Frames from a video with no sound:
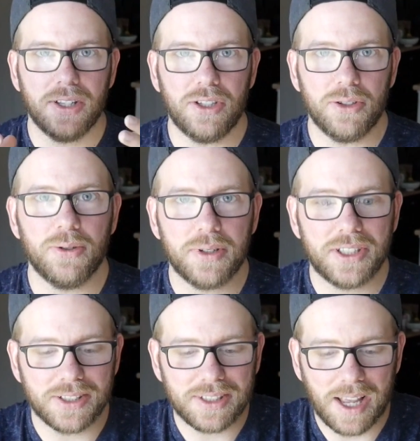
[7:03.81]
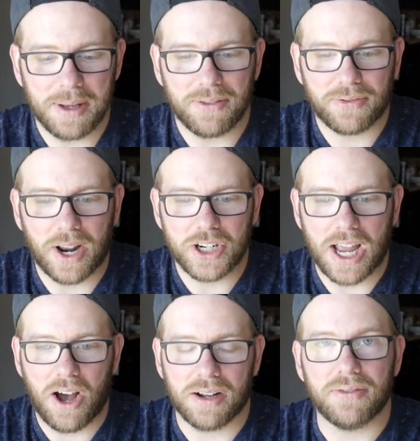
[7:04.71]
You just coming fresh
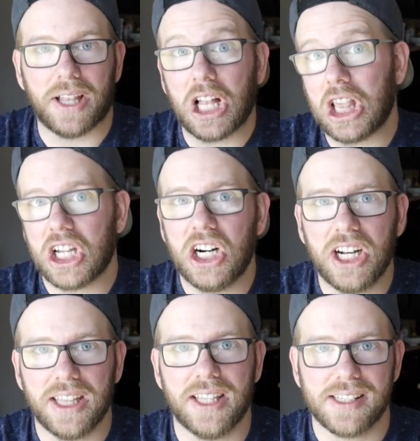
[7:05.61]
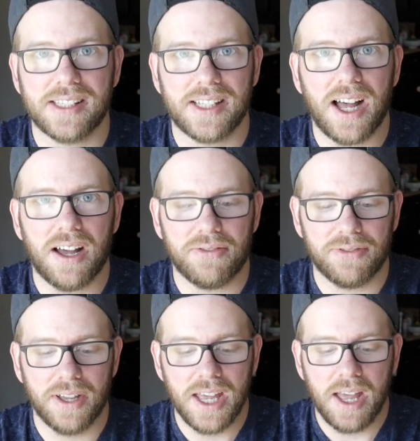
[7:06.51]
out of like learning this
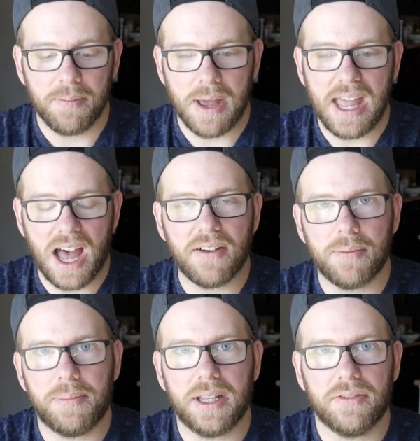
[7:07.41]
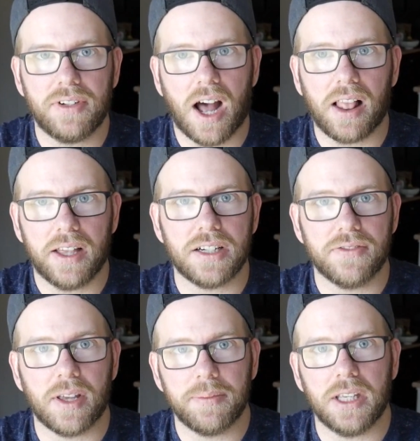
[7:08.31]
stuff may have a bit of knowledge
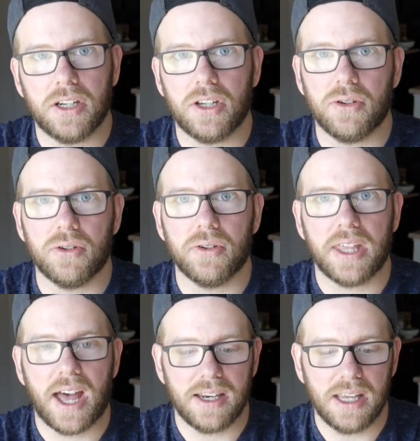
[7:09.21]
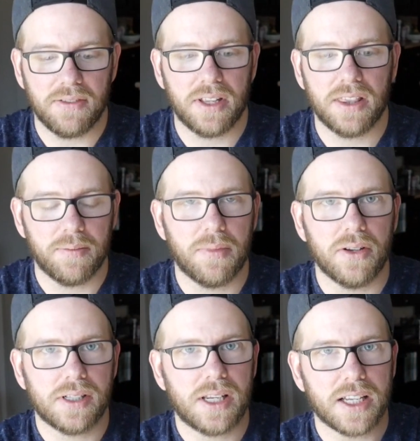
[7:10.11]
of something new that even the
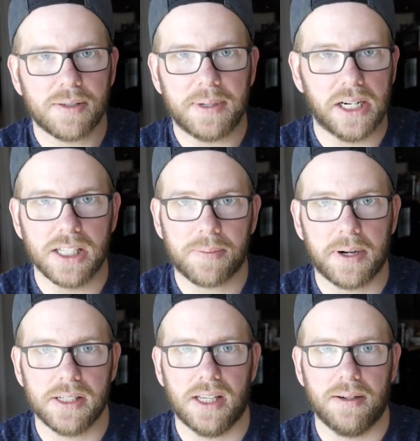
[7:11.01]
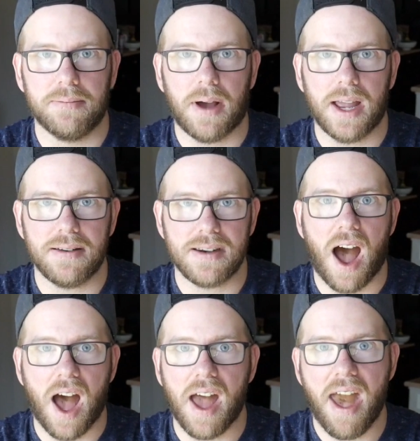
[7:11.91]
most experienced person might
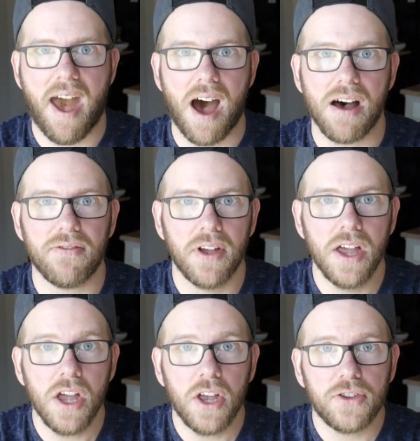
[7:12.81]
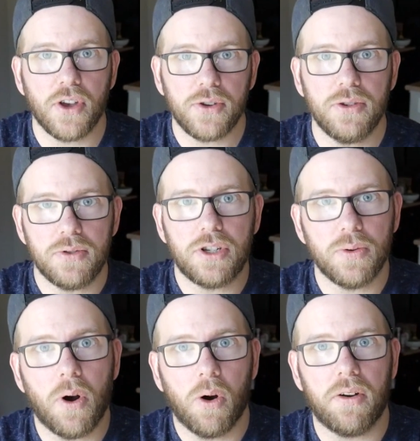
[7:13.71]
not have. So you
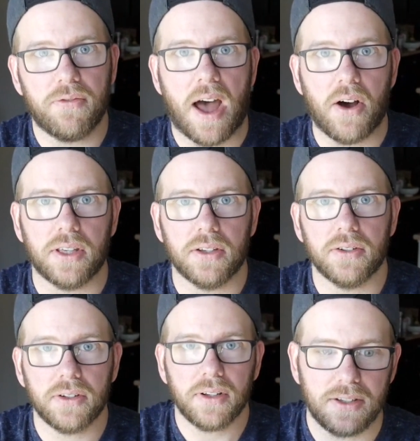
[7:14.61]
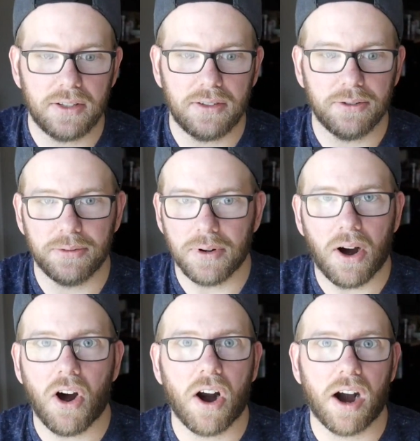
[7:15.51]
do hold value. You
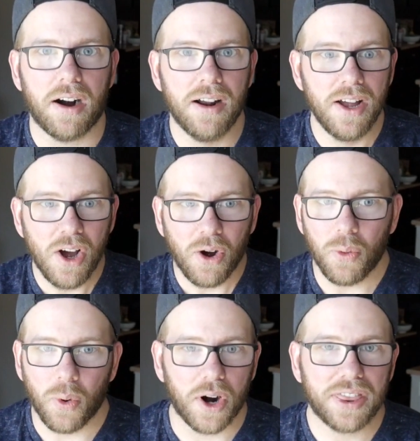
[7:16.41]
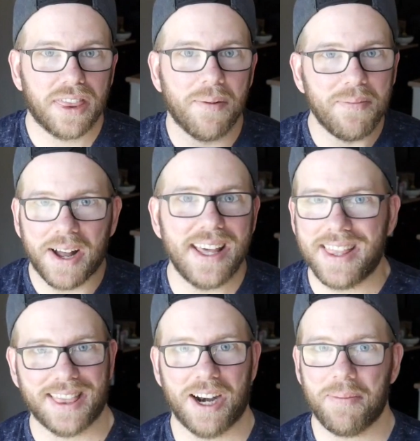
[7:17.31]
are worth the money
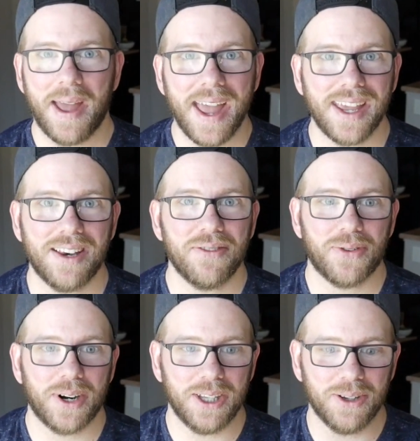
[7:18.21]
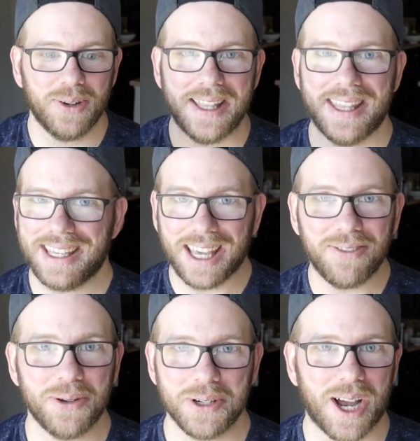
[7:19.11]
that they're paying for you, and they
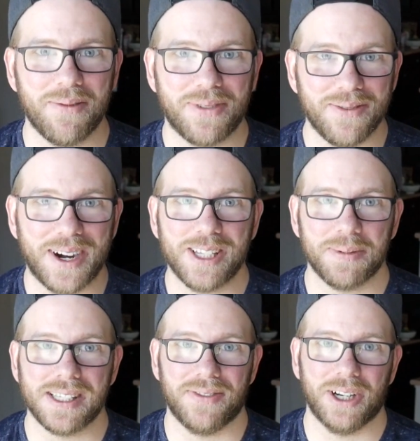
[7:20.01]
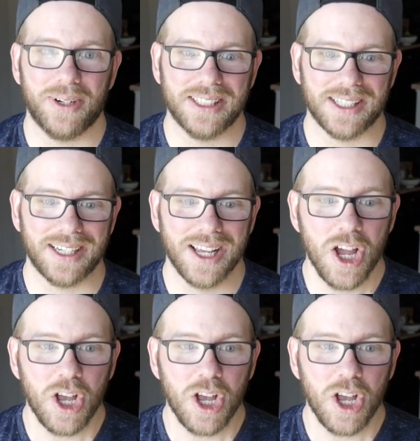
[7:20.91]
gave you a job for a very specific reason.